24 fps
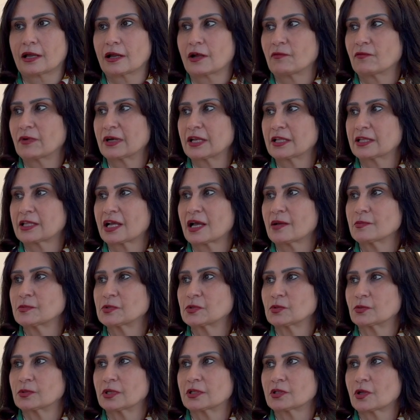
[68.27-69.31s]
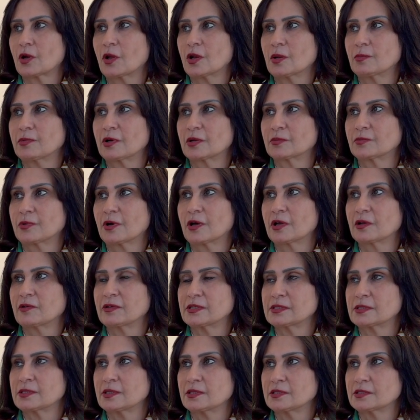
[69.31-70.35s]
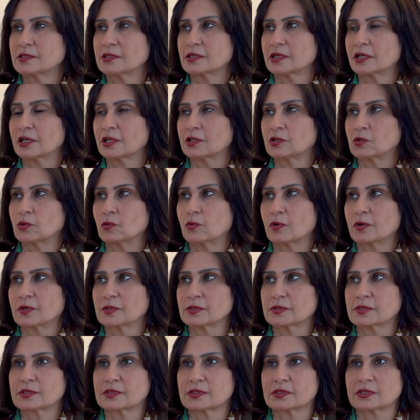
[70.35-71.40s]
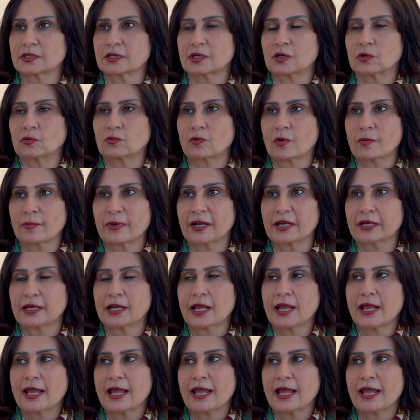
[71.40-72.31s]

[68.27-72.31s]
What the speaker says: when it comes to the Taliban policies towards women,